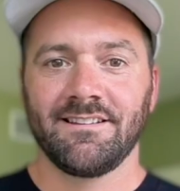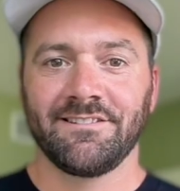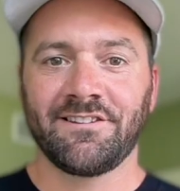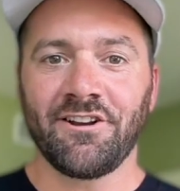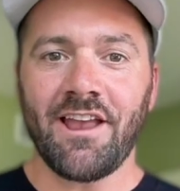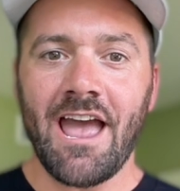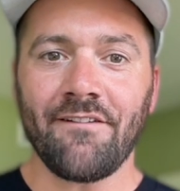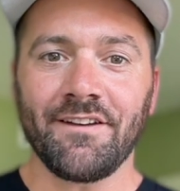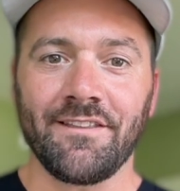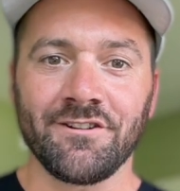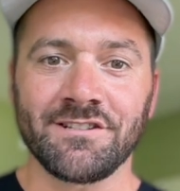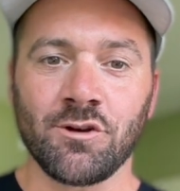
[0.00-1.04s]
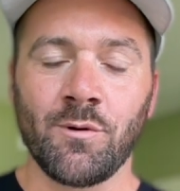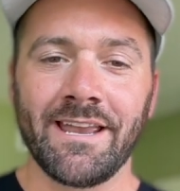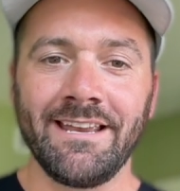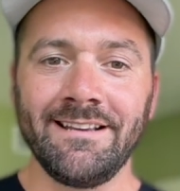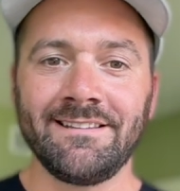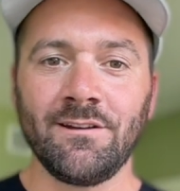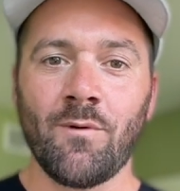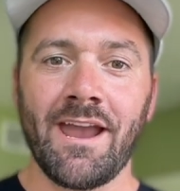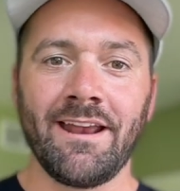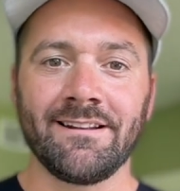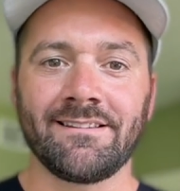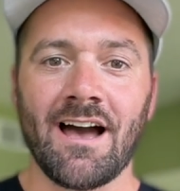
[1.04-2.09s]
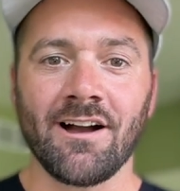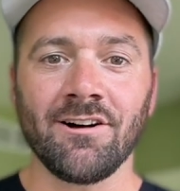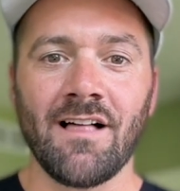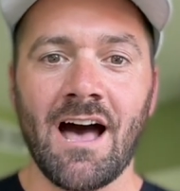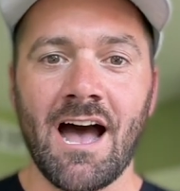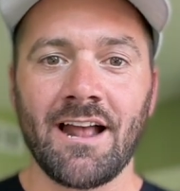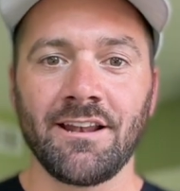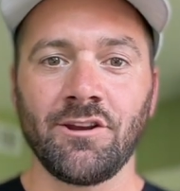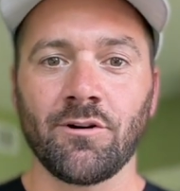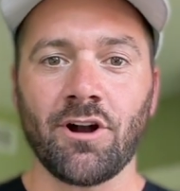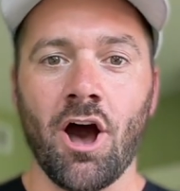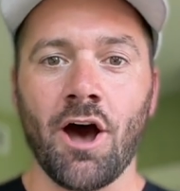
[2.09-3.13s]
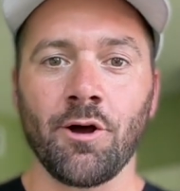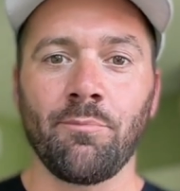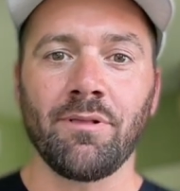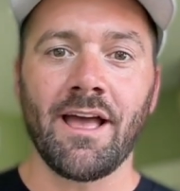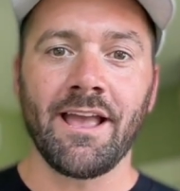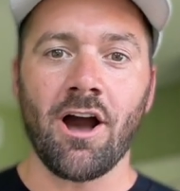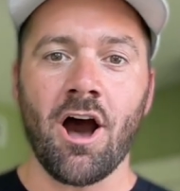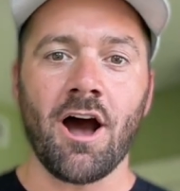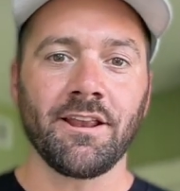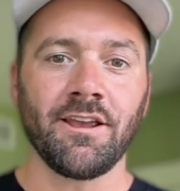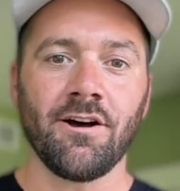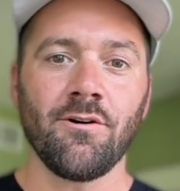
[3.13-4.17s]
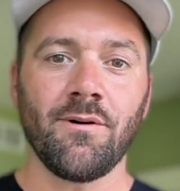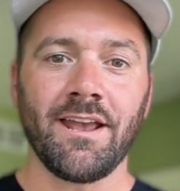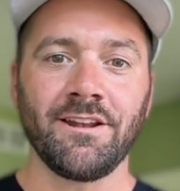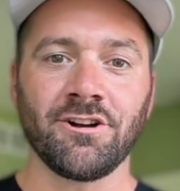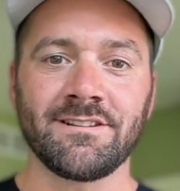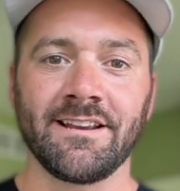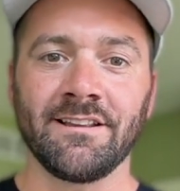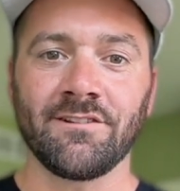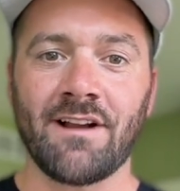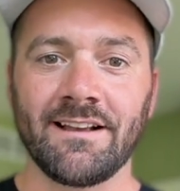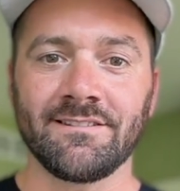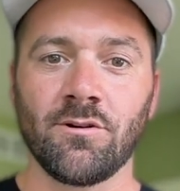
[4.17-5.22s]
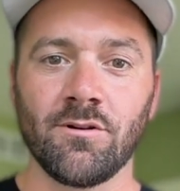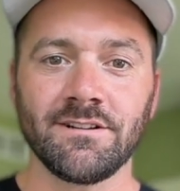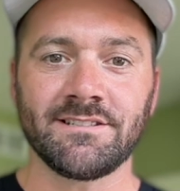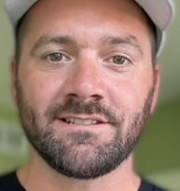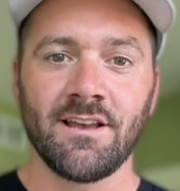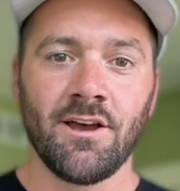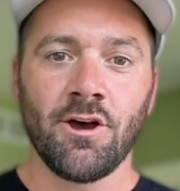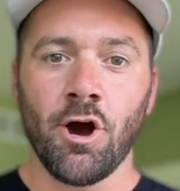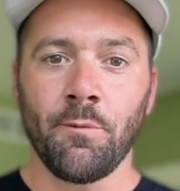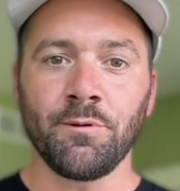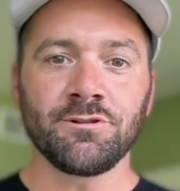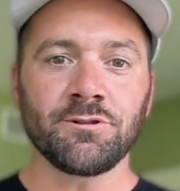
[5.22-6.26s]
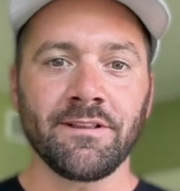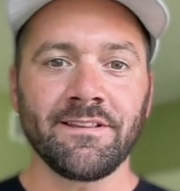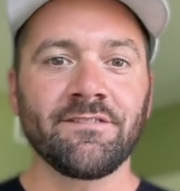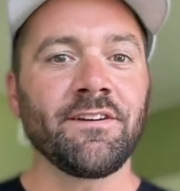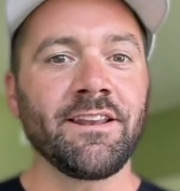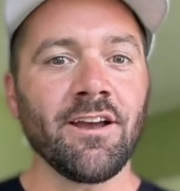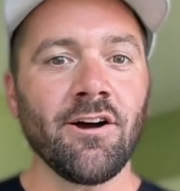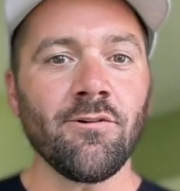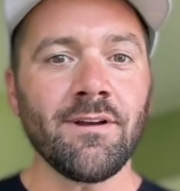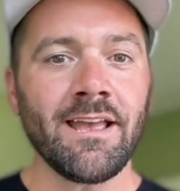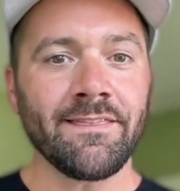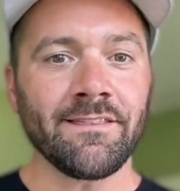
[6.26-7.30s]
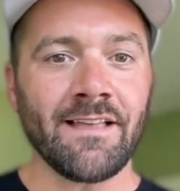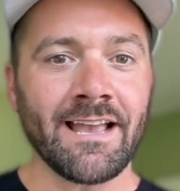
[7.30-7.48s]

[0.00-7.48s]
So there you have it. There's a quick, easy way to toggle on your auto-playing audio in your Articulate Rise course. Hope you enjoyed this video. Hit the